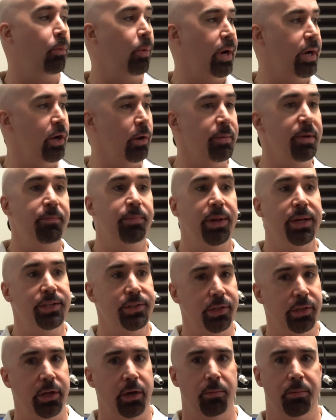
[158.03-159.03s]
Wyoming
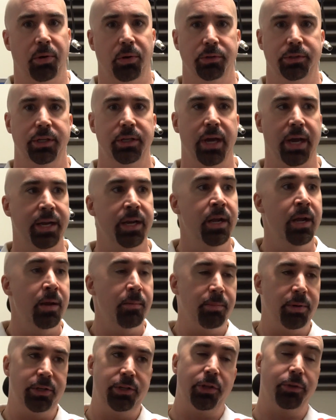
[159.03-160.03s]
plays in their bowl tonight.
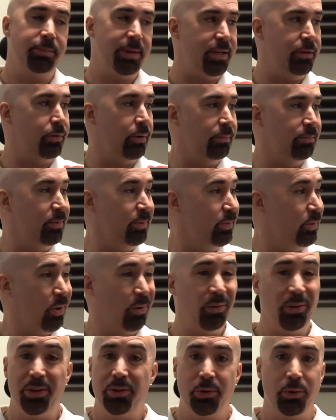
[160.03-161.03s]
But to be
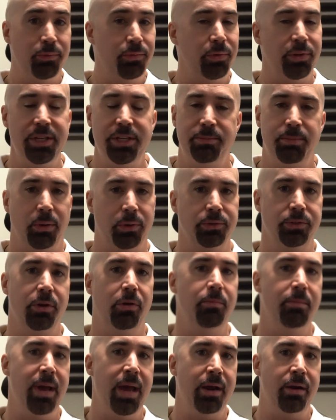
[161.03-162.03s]
totally truthful, these bowls
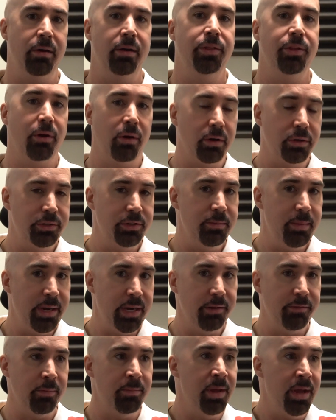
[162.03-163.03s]
don't matter, and there are too
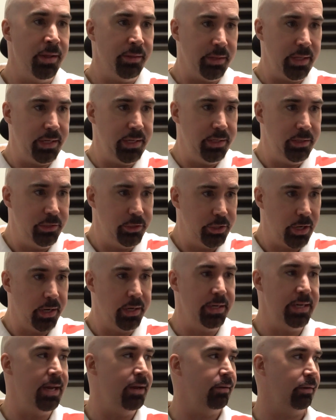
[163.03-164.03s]
many of them. They need to
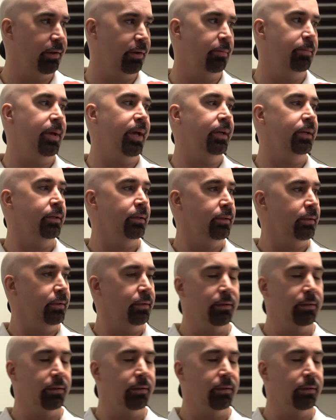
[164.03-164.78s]
shut it down a little bit. Well,